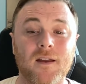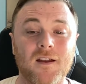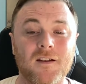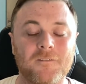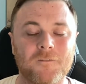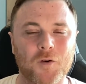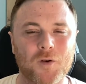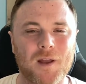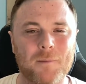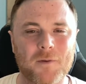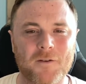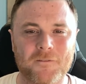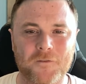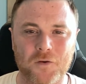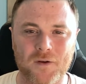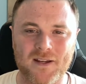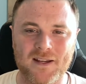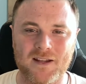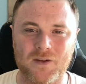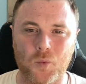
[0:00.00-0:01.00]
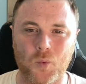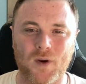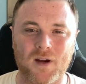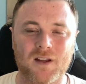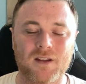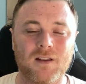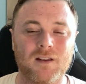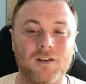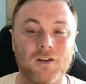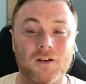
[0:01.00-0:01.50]
For number 3, we're
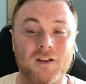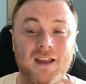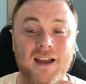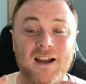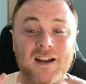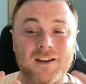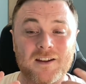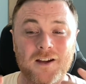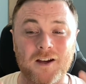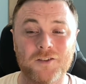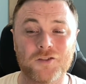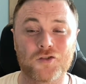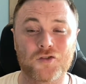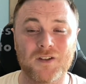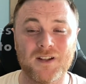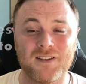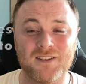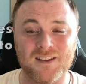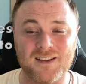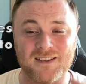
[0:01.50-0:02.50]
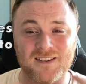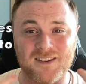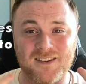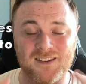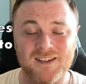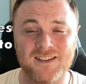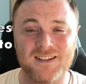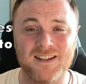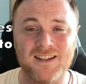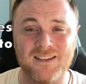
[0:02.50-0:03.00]
going to look at countries and
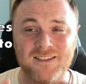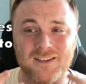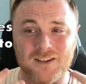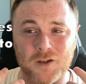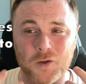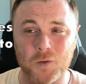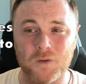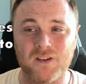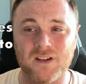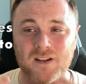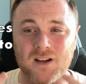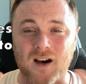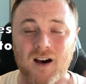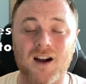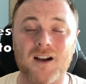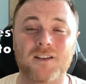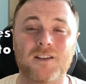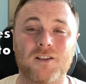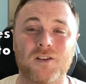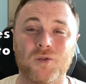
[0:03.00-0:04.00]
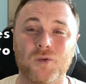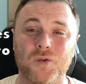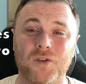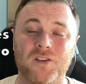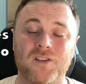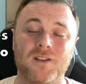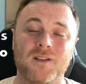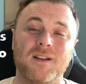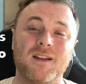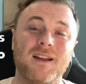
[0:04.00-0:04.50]
cities using
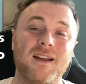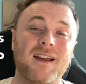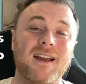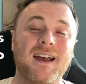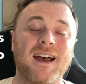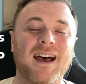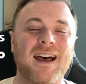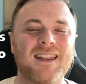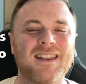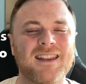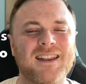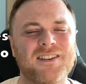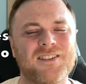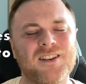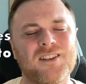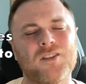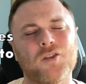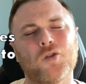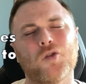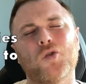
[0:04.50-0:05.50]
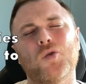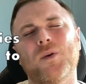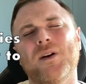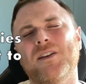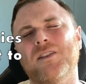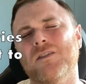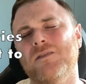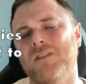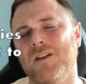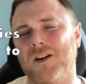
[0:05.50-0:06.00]
articles. And this is
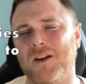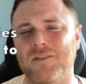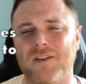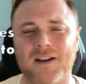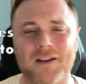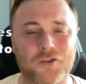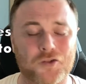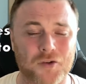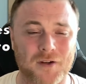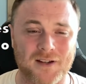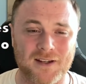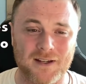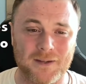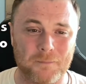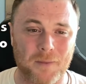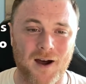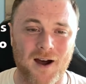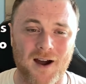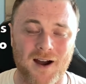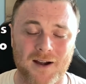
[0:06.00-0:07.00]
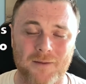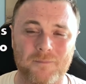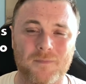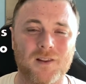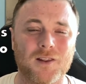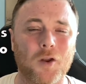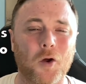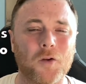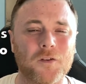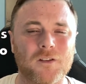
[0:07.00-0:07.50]
always a very, very tricky part.
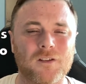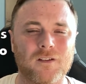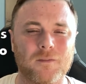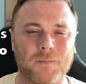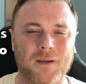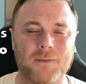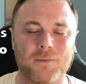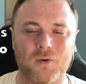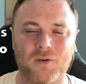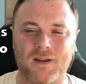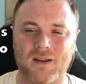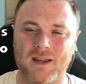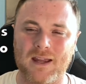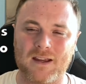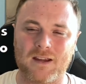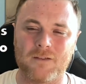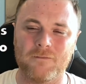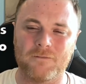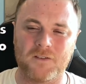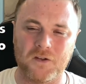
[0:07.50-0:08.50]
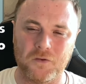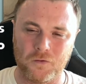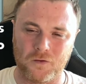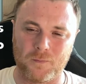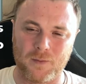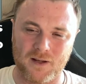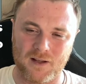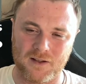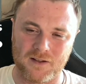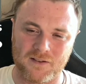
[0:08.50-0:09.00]
Lots of people get confused
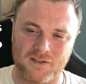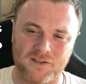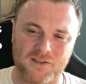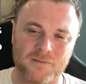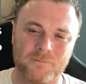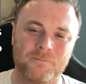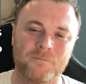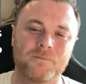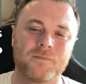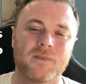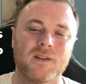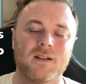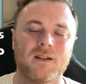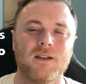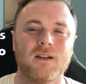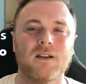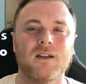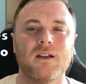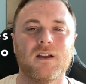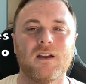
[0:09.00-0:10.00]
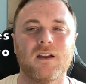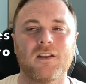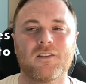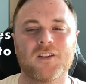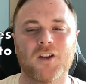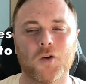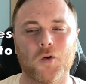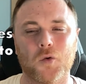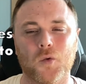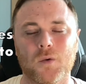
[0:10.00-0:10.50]
by this.
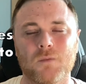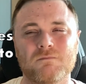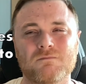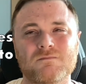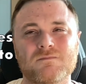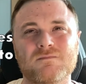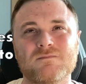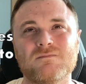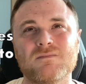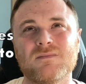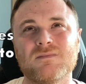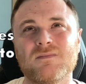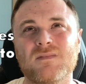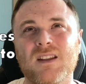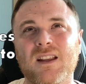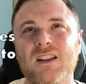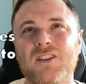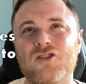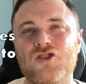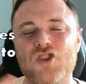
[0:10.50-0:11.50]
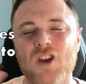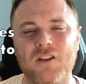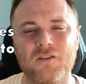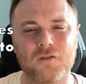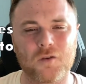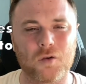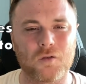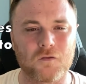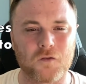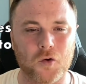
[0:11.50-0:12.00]
So, the
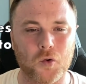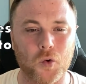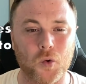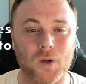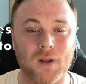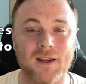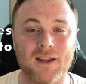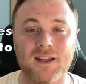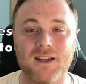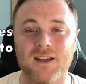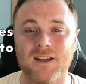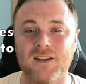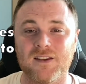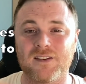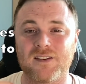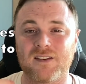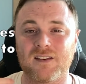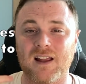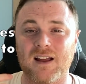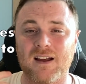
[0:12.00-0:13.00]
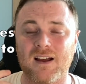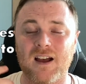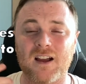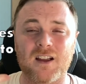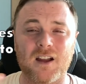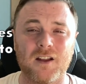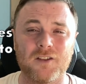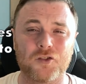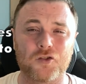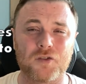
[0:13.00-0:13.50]
general rule is that a
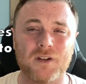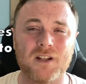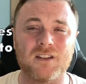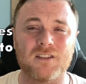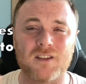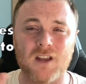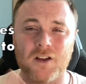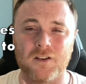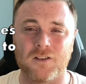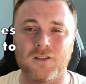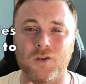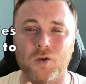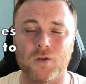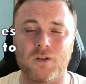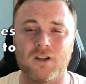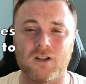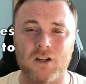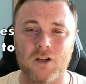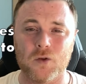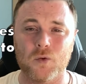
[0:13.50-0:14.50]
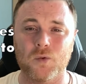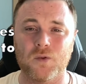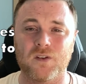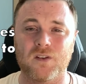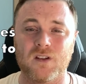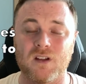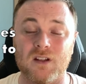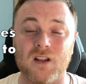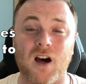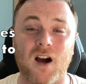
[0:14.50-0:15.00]
country does not use
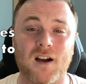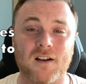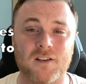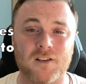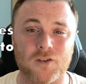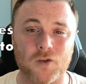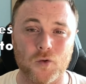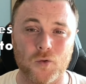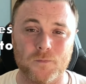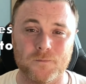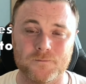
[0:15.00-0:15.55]
an article.